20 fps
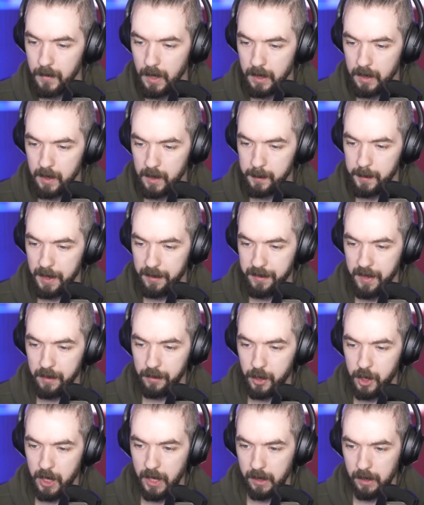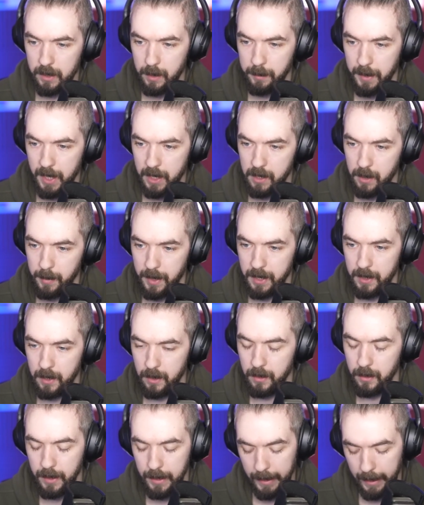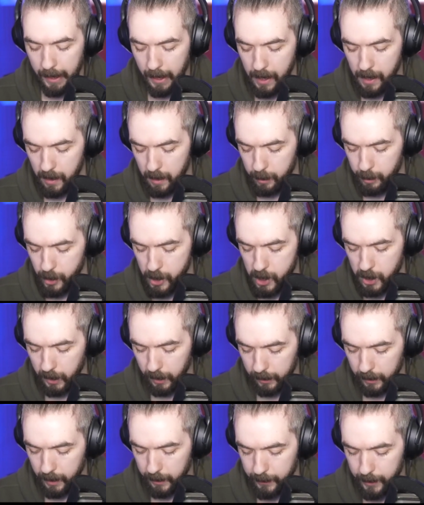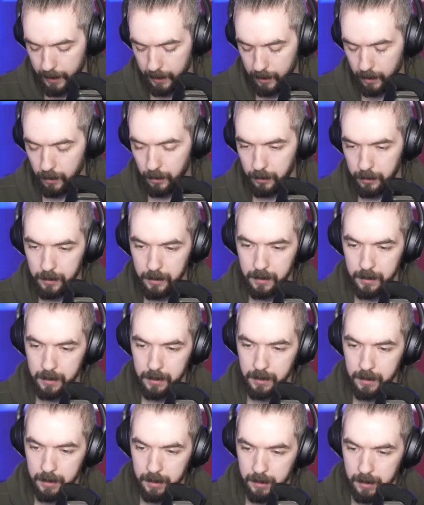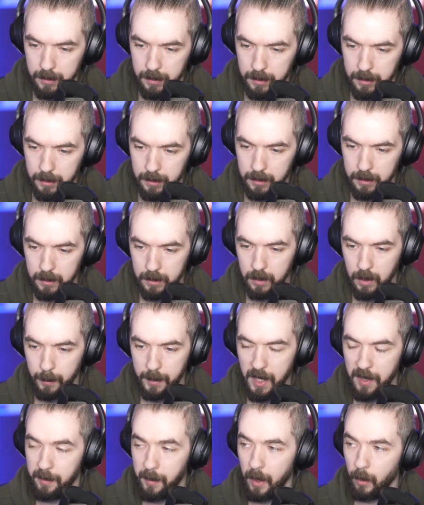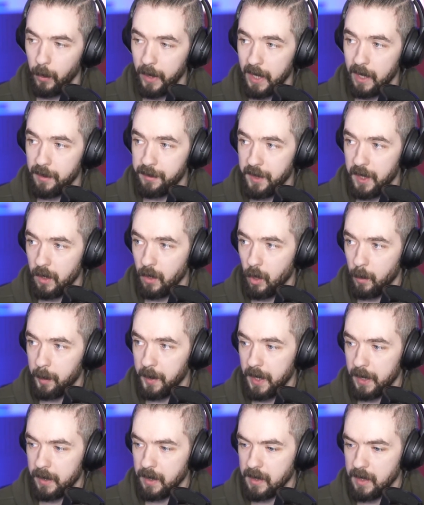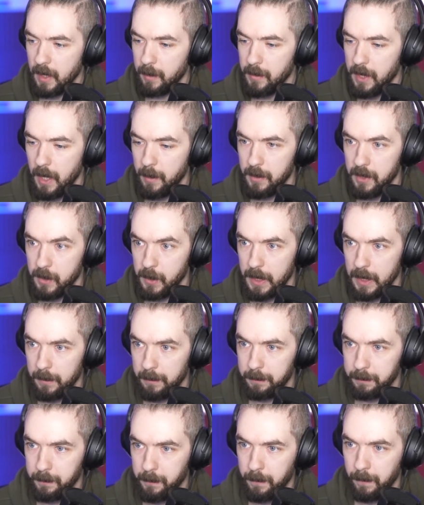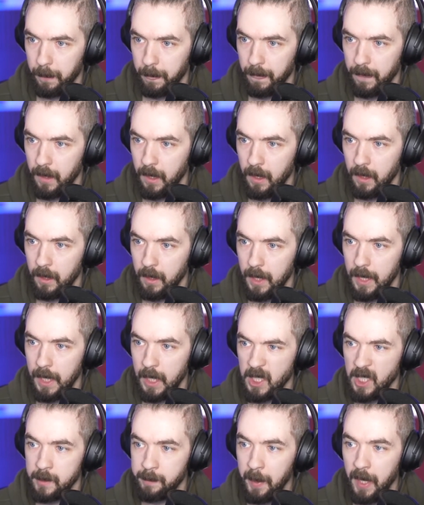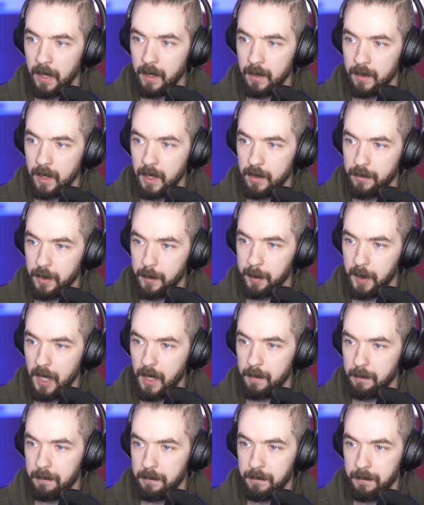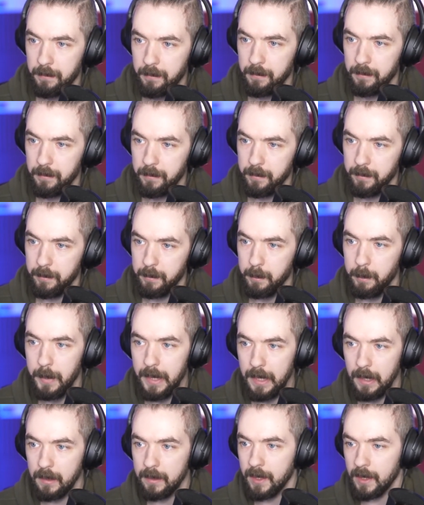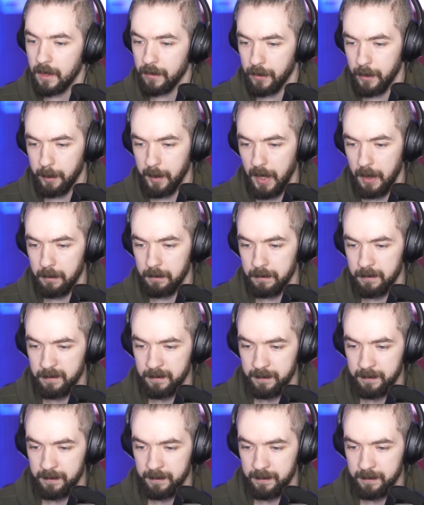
This is my favorite channel to masturbate to. Hey, appreciate that, thank you. Hope you have my wiki feed open at the same time as well. Spotted, thank you for the prime. Mill, thank you for the prime.